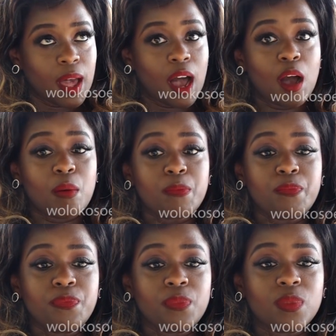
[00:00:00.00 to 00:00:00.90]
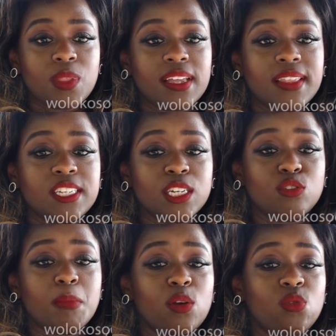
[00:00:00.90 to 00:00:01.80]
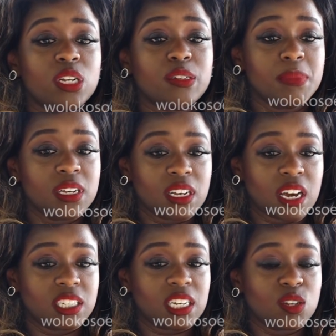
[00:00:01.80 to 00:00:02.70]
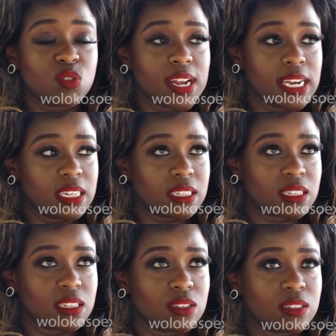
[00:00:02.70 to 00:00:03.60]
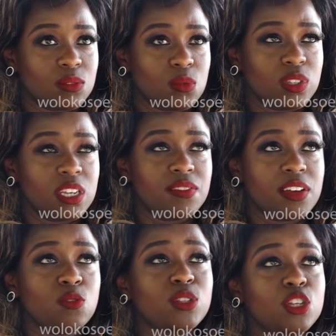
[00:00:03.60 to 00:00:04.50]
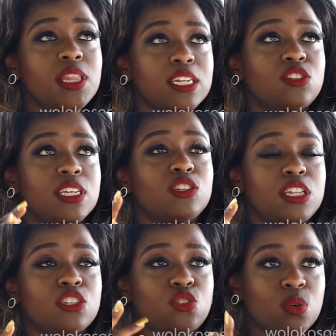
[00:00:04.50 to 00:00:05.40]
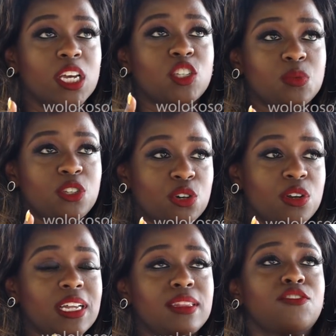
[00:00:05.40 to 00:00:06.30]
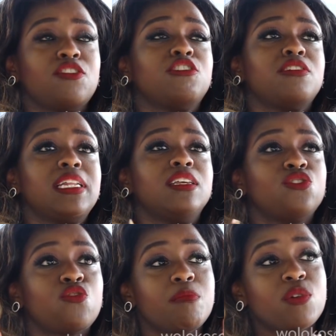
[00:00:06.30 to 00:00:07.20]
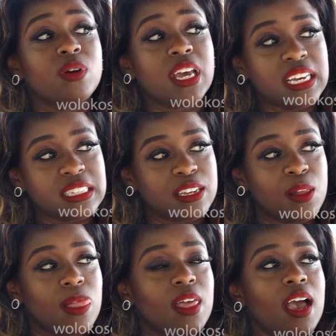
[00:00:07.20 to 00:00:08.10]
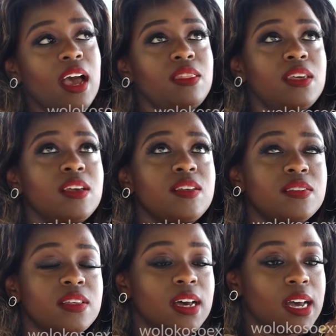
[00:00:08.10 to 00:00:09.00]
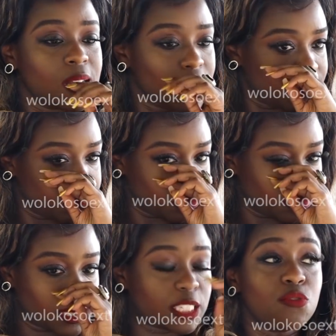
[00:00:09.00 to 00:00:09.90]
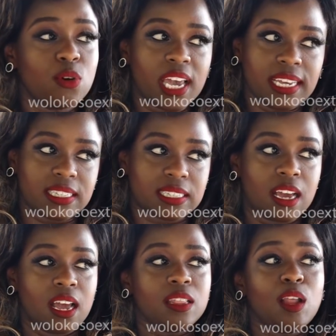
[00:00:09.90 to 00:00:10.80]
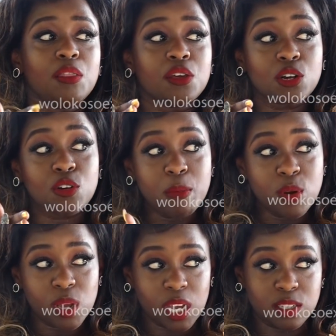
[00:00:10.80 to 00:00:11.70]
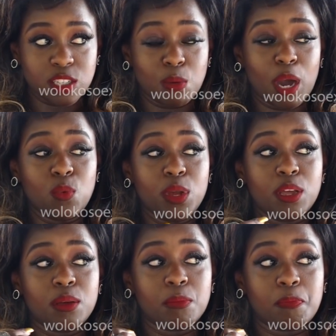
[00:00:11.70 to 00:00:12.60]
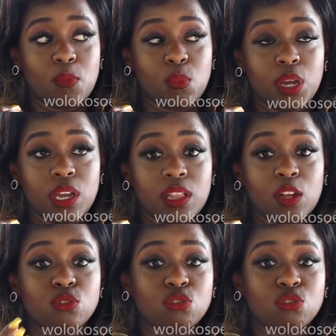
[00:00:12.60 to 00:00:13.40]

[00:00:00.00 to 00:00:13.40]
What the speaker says: The gentleman who hit me at Chicken Tonight was given. There's two cases with Chicken Tonight. There's the criminal case, and there's the civil case. Now the criminal case is the one that was